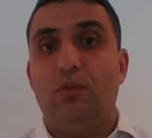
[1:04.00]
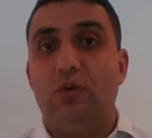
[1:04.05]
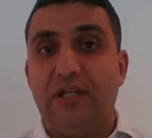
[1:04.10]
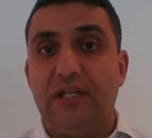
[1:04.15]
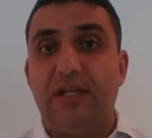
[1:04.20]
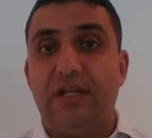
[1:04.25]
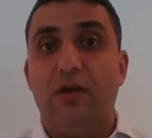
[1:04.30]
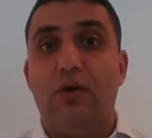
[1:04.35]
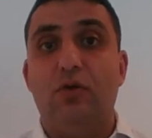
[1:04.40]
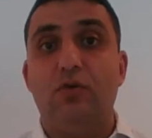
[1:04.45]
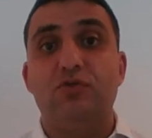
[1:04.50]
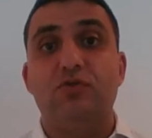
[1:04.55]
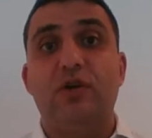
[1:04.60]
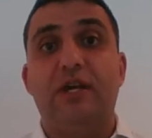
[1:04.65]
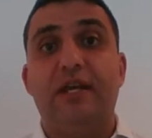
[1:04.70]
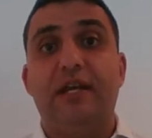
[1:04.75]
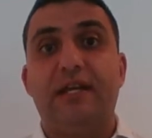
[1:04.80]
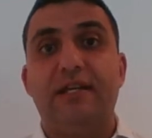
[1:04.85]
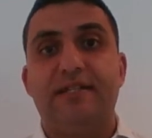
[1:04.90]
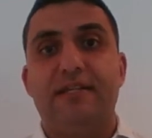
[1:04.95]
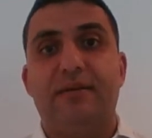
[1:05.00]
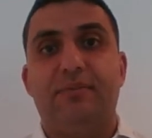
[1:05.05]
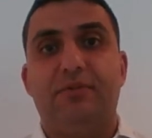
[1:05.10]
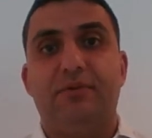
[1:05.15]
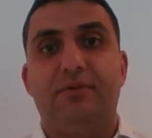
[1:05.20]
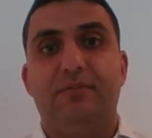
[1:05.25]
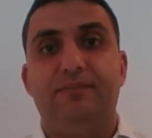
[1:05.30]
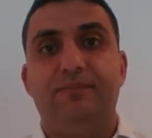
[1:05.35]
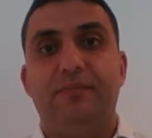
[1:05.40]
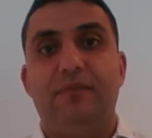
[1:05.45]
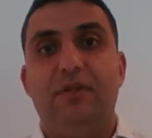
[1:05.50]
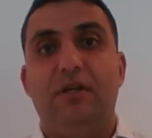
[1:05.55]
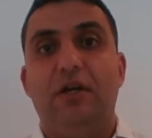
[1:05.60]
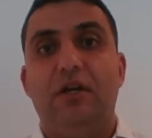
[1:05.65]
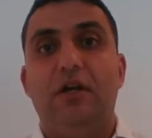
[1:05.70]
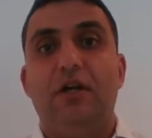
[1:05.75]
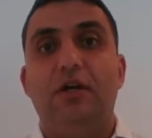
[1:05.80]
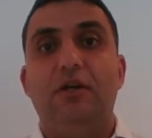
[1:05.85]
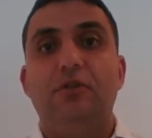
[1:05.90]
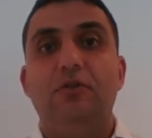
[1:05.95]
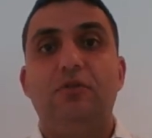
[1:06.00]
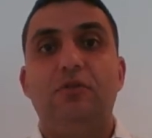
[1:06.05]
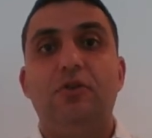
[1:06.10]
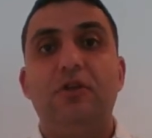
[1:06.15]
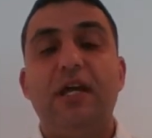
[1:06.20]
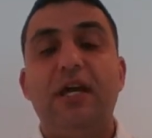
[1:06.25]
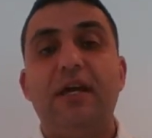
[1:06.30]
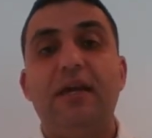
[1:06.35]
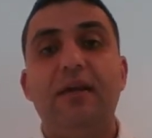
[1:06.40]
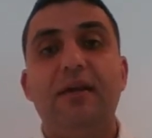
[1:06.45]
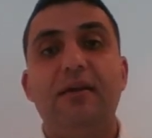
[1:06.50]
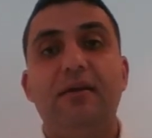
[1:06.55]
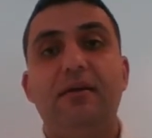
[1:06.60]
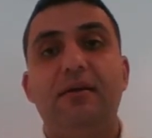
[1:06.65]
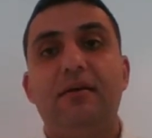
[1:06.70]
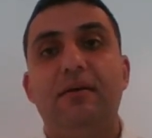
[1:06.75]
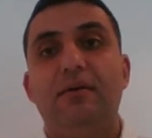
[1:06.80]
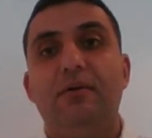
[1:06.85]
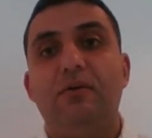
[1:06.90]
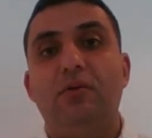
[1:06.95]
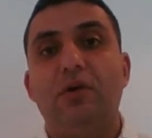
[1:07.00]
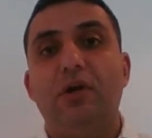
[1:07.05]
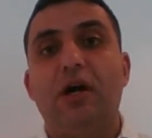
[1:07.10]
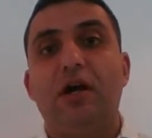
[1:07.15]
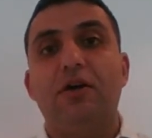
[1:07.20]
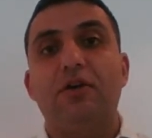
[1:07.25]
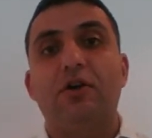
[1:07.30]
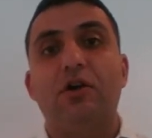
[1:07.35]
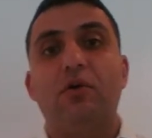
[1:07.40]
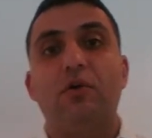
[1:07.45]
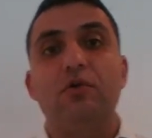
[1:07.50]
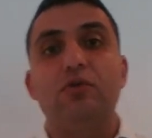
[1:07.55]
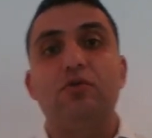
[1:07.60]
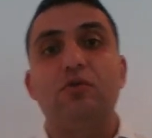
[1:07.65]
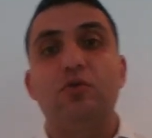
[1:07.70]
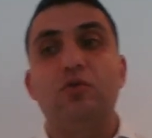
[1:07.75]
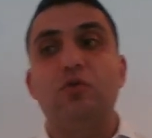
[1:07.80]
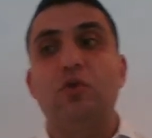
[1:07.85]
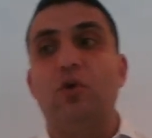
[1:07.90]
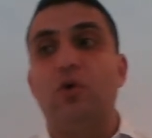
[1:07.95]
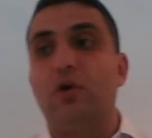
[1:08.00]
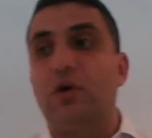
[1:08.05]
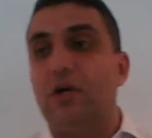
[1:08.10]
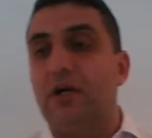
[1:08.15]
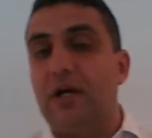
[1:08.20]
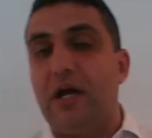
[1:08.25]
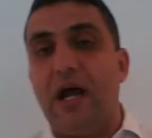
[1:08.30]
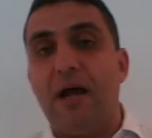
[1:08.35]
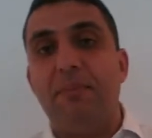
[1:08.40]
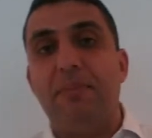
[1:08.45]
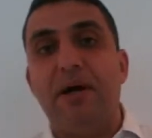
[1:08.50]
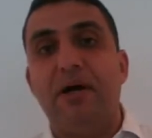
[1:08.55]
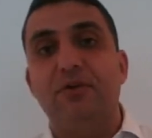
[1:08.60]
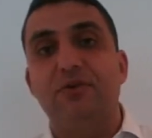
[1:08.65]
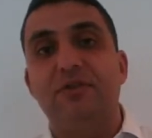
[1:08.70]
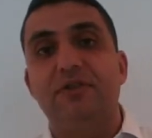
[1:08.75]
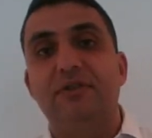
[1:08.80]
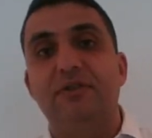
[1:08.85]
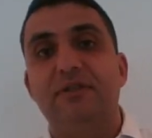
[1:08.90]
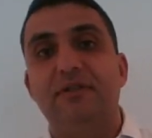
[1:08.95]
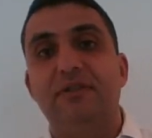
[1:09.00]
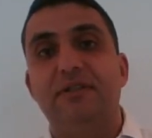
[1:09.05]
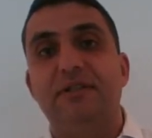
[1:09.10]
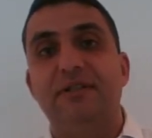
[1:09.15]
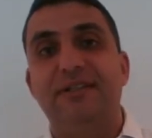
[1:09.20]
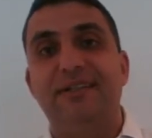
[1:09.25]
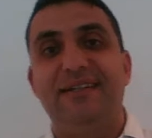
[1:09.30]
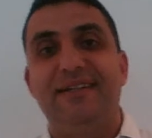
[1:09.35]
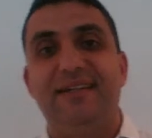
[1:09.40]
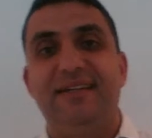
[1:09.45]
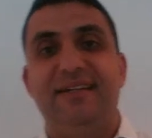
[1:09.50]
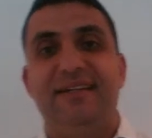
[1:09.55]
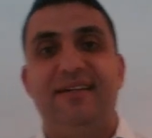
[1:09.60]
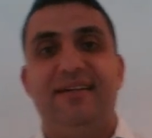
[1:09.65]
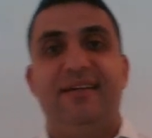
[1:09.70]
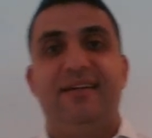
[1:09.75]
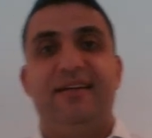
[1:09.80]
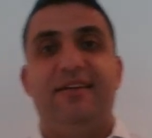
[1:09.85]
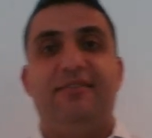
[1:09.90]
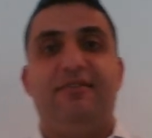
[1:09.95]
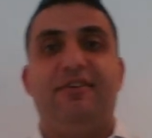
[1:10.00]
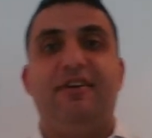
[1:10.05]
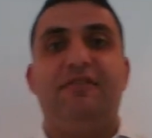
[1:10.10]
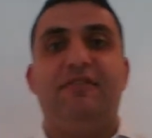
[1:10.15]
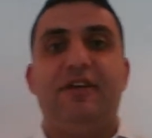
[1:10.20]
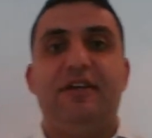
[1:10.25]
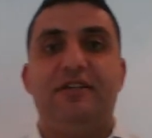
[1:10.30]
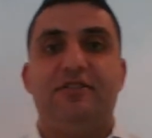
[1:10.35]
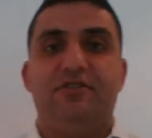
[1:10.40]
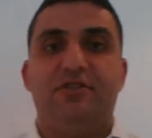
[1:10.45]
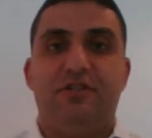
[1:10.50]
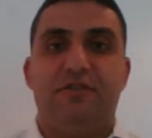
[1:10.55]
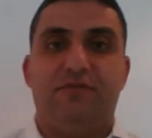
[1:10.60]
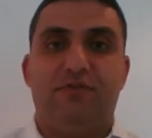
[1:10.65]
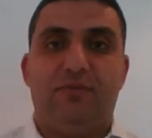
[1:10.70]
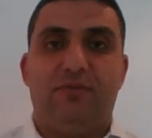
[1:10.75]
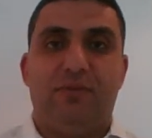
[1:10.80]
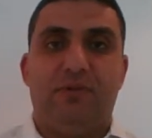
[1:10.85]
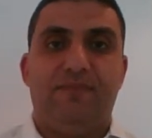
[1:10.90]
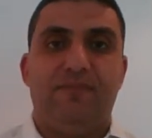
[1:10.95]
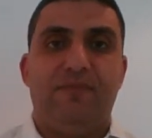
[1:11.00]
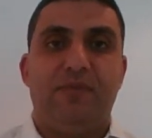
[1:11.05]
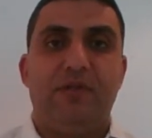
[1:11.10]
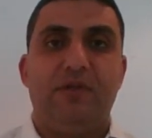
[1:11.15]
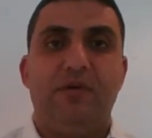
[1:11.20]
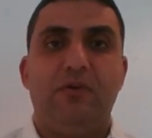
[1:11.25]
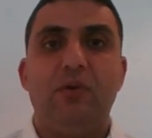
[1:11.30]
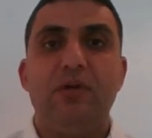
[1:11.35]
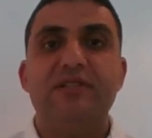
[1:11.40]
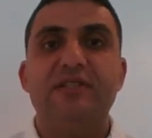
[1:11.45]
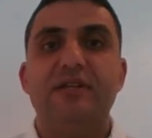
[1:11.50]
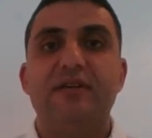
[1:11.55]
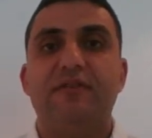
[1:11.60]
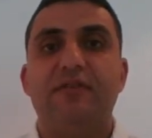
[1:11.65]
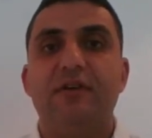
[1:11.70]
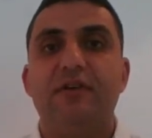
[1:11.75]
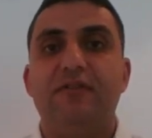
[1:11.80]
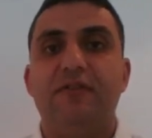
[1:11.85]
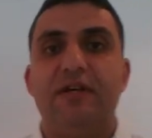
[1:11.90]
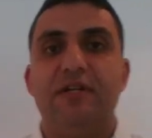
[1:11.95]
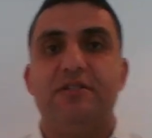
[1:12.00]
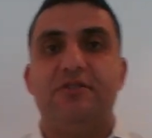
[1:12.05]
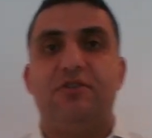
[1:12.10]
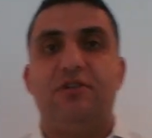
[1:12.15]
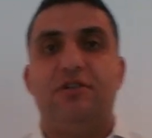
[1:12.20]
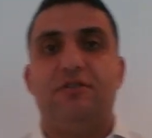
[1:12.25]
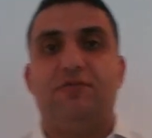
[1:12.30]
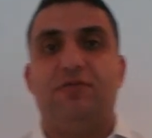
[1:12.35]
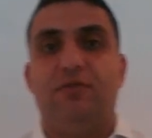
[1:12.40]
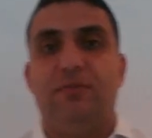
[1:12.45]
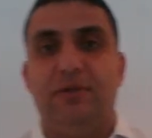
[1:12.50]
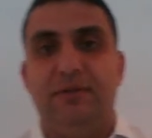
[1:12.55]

did also an example. Today we are going to talk about three-phase transformer. What's a three-phase transformer?